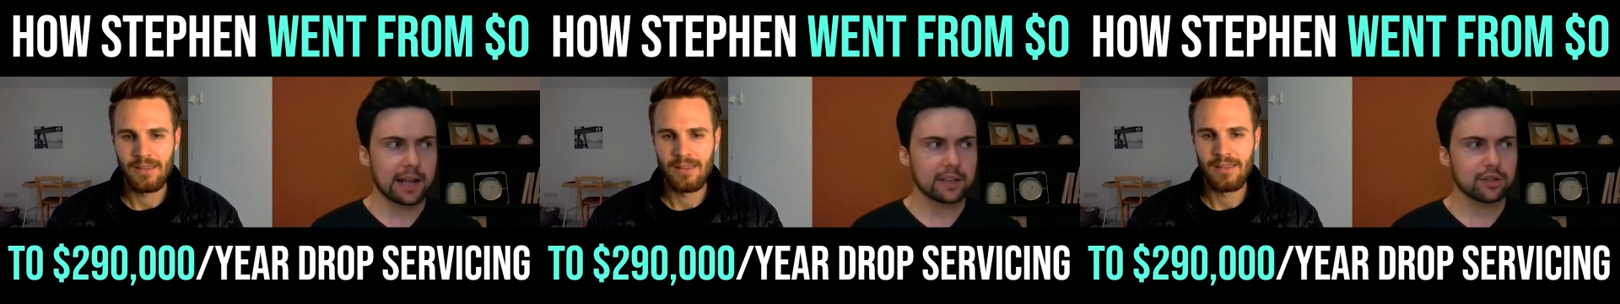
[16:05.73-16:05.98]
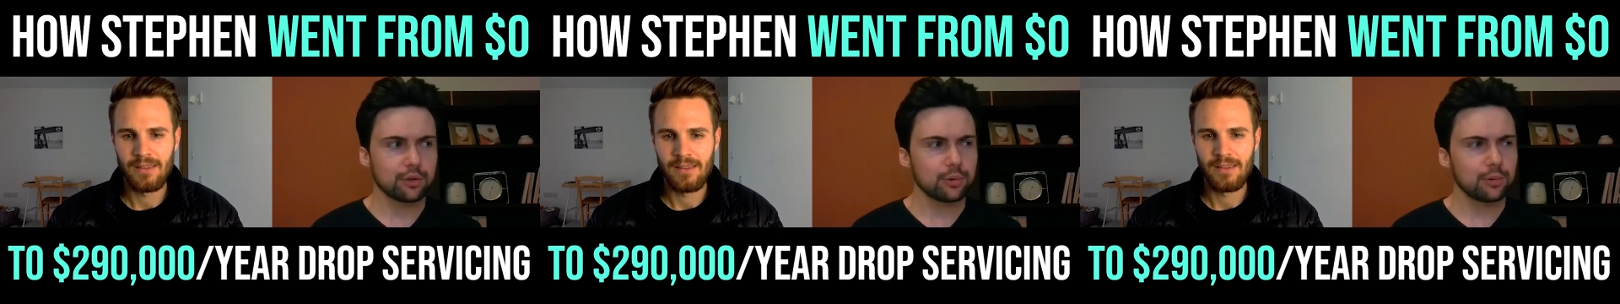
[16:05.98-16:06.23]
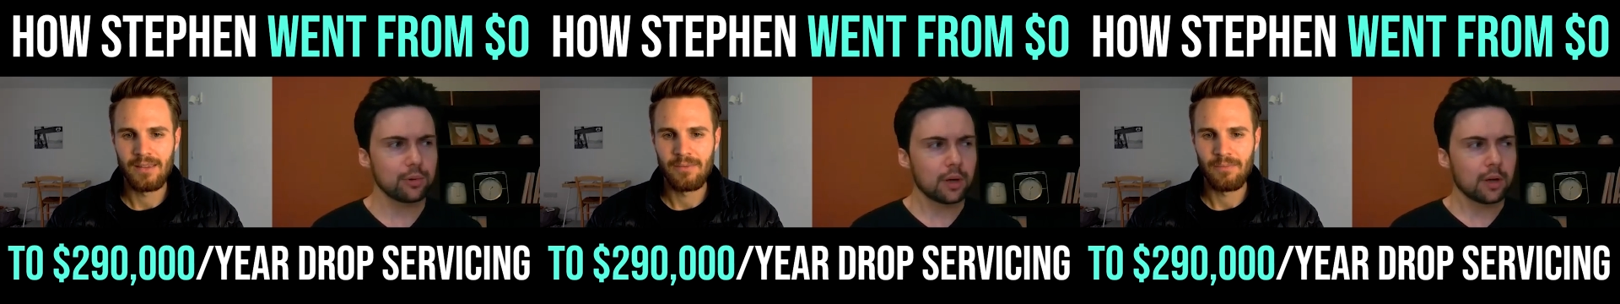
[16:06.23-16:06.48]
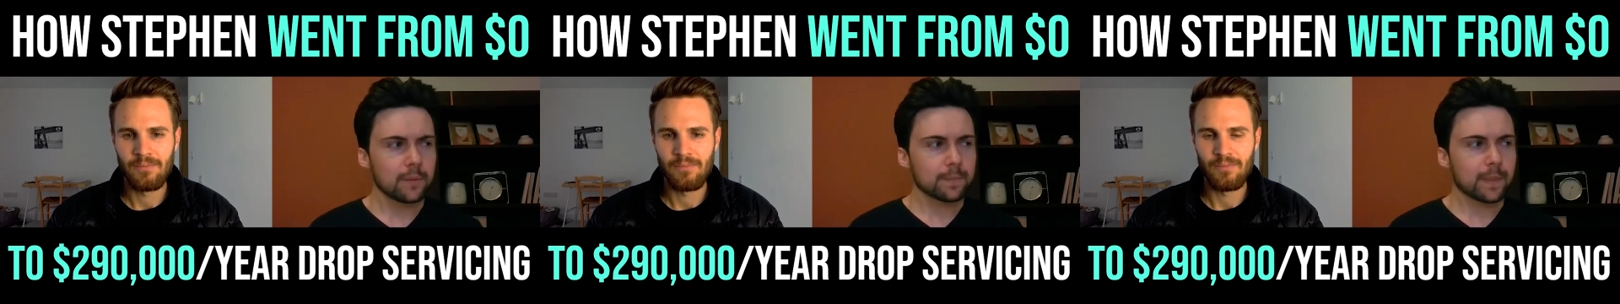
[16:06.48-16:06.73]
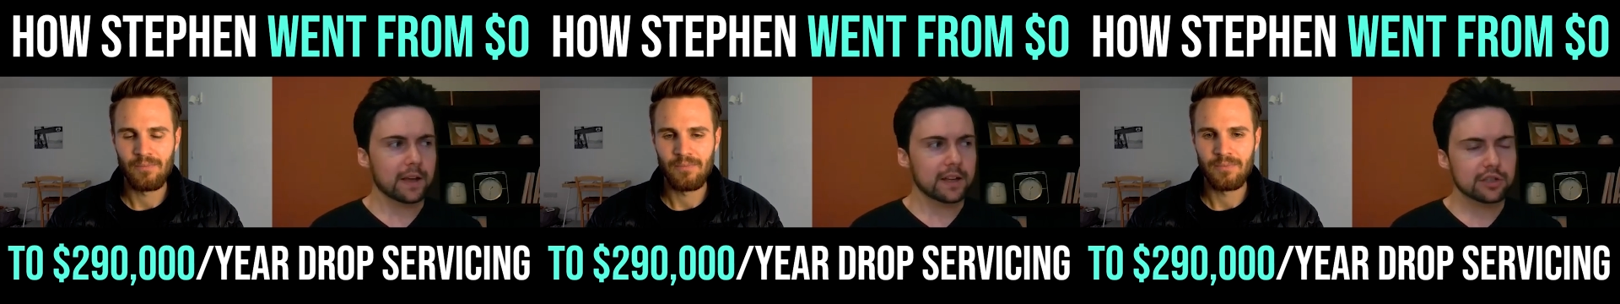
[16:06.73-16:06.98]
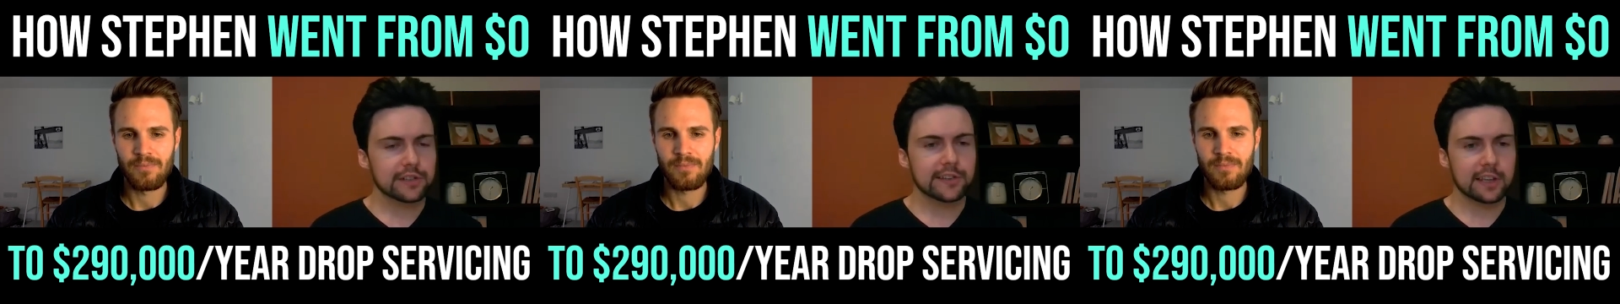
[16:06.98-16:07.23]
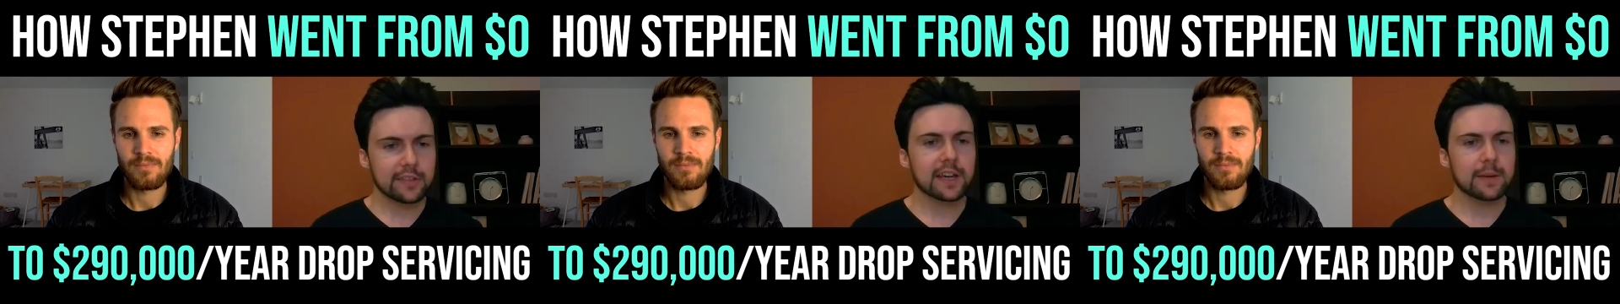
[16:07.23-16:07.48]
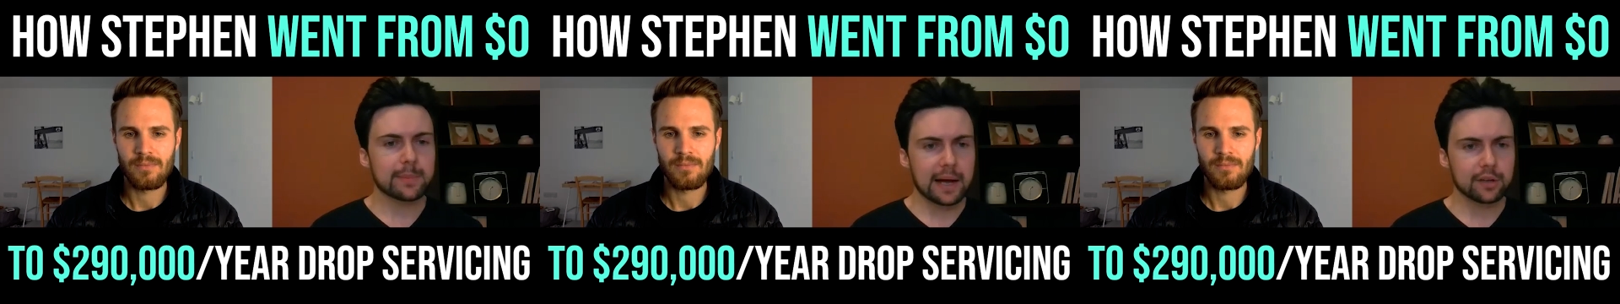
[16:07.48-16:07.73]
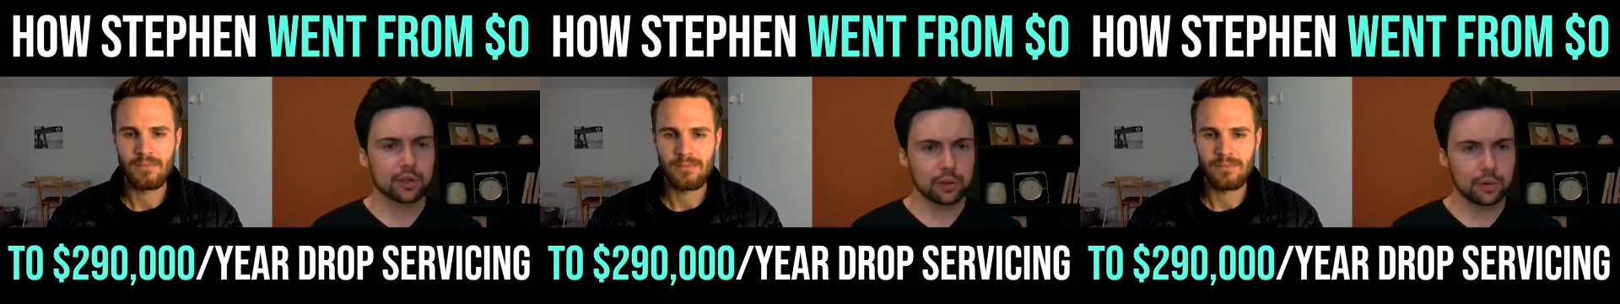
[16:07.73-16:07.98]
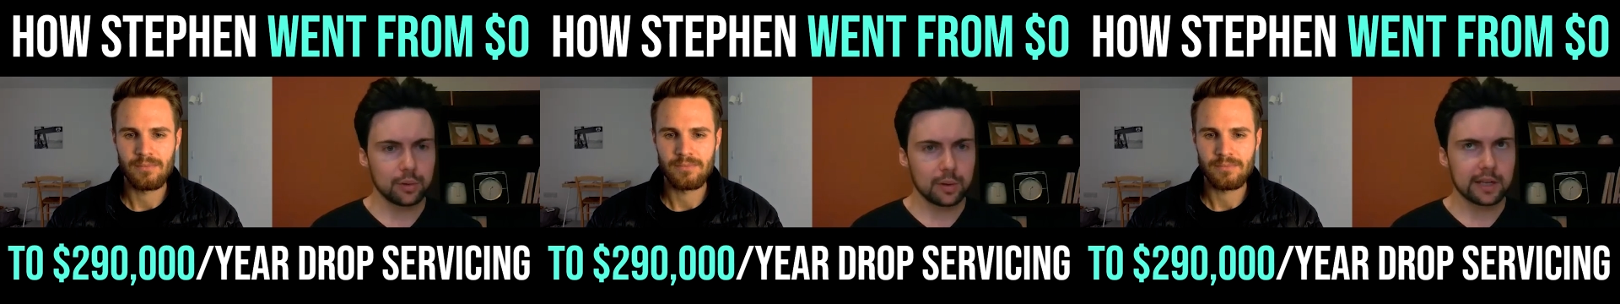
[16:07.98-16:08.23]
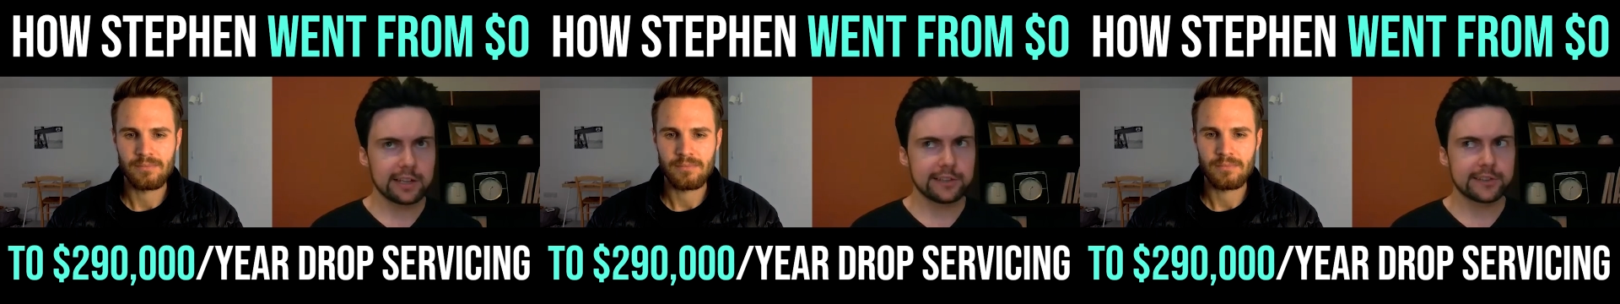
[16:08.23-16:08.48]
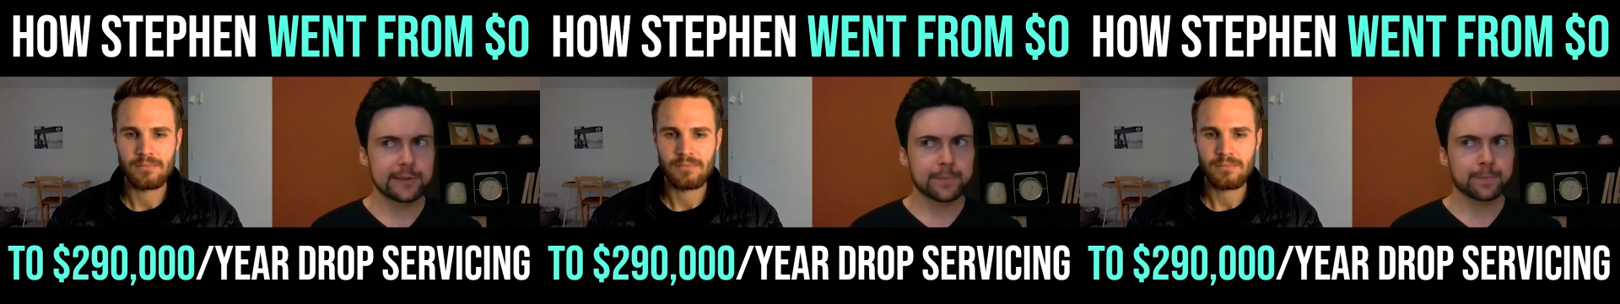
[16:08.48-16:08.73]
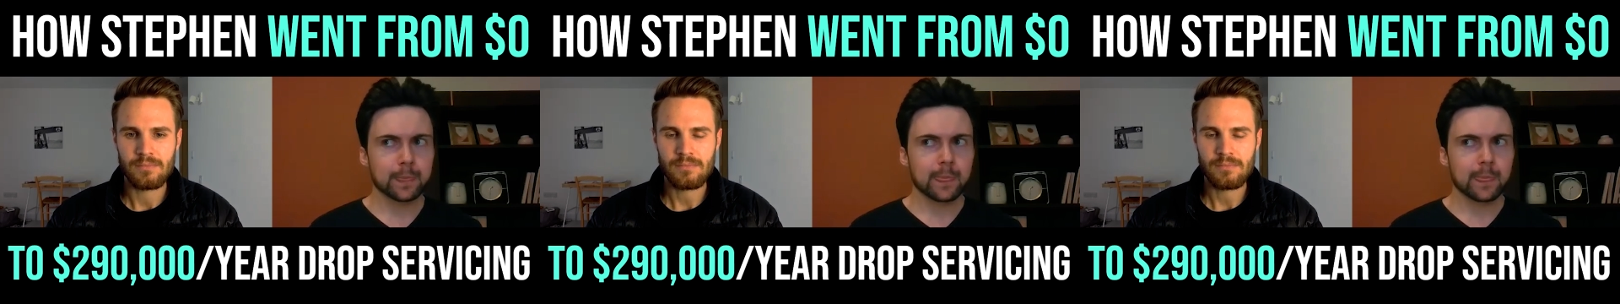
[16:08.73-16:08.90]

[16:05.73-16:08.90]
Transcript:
Speaker 1: And you, the interesting thing about you is